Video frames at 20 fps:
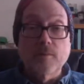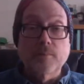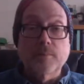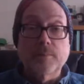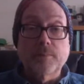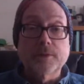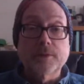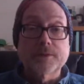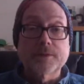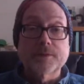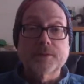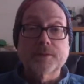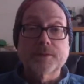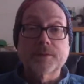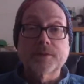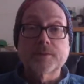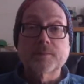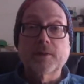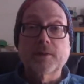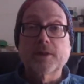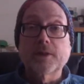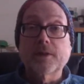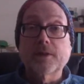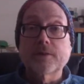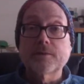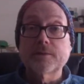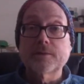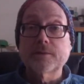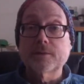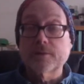But since it's my
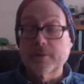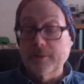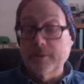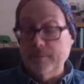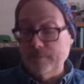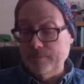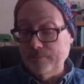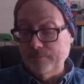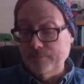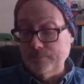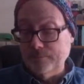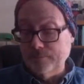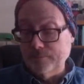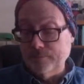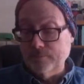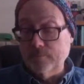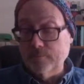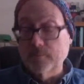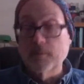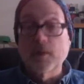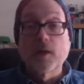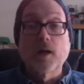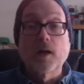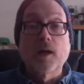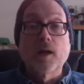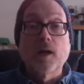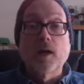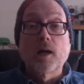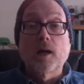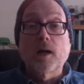live stream,
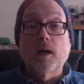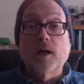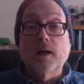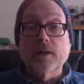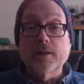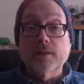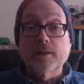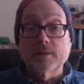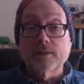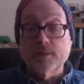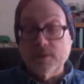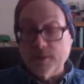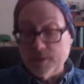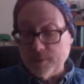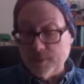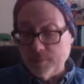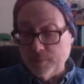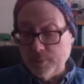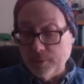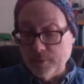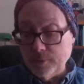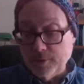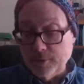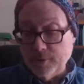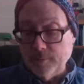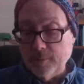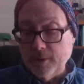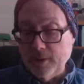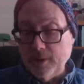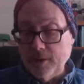I can just boot
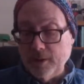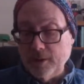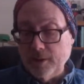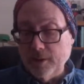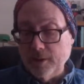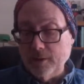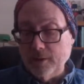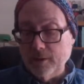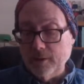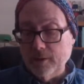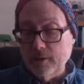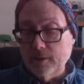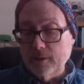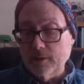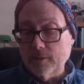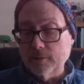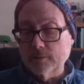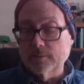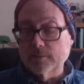them the heck out of here.